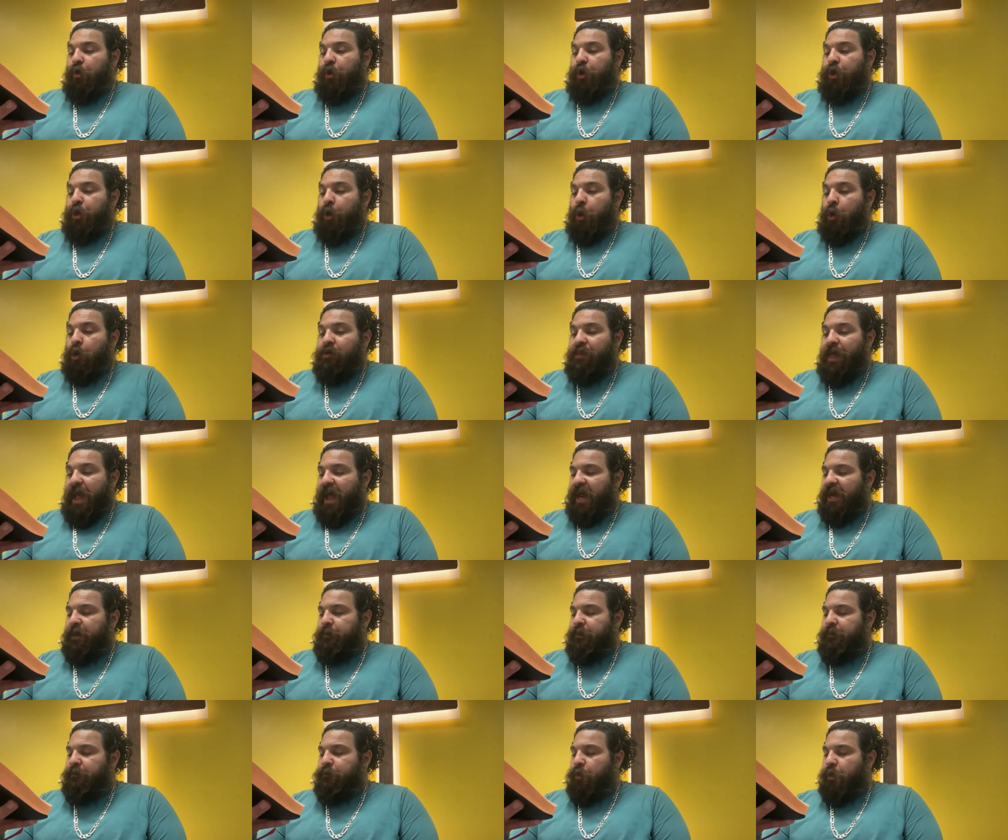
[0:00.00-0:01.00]
for your
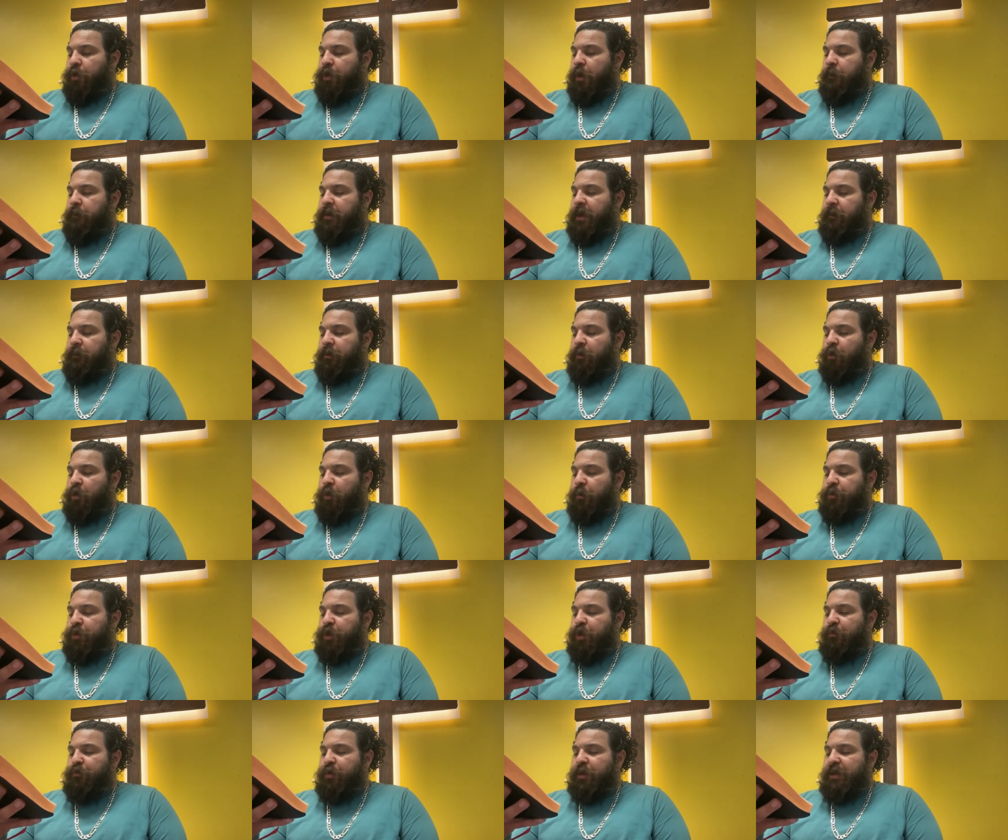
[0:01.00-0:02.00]
land before your people
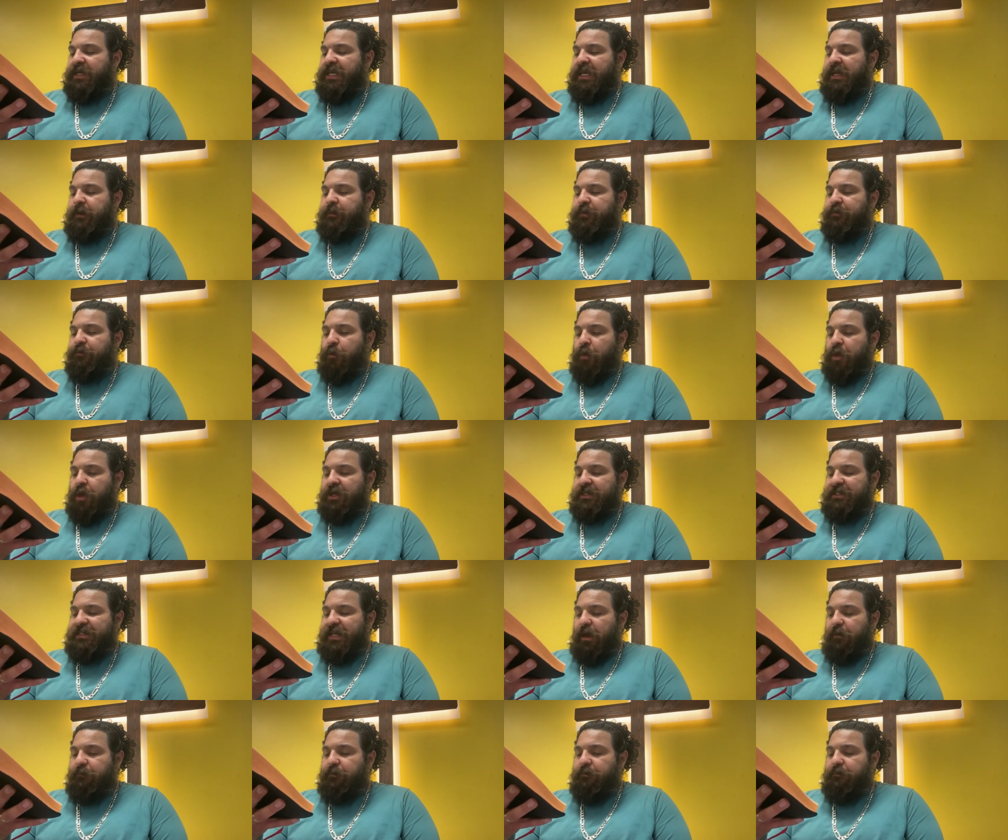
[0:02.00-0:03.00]
whom you have redeemed for
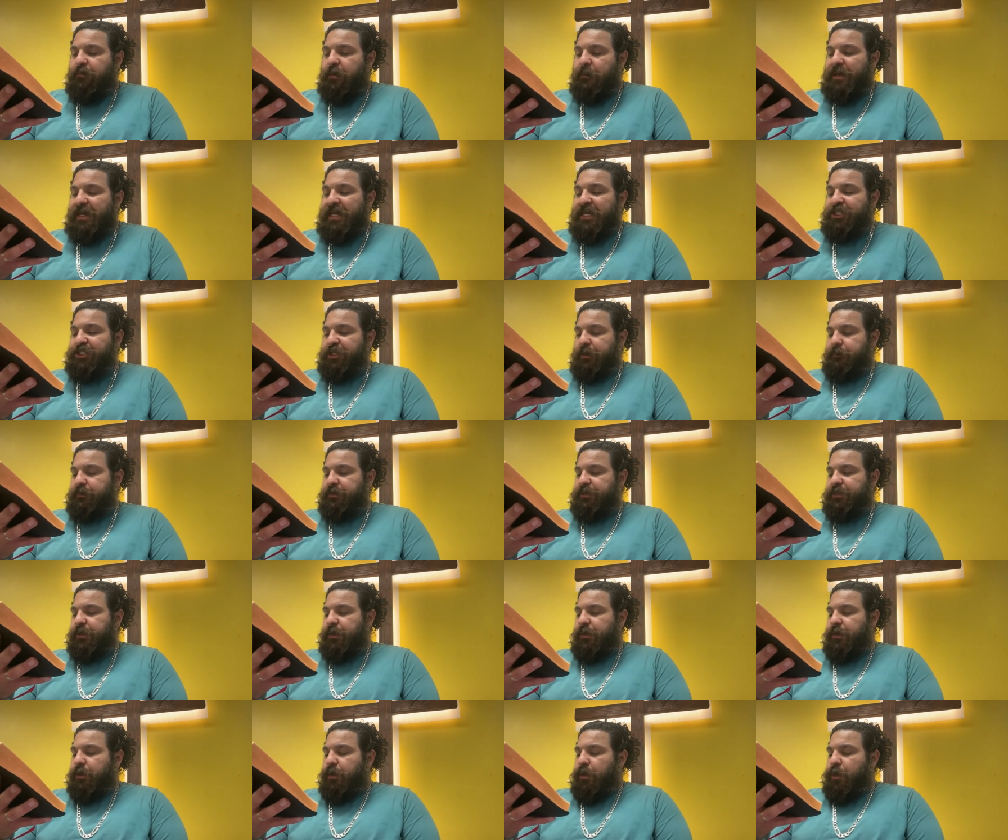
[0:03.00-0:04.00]
yourself from Egypt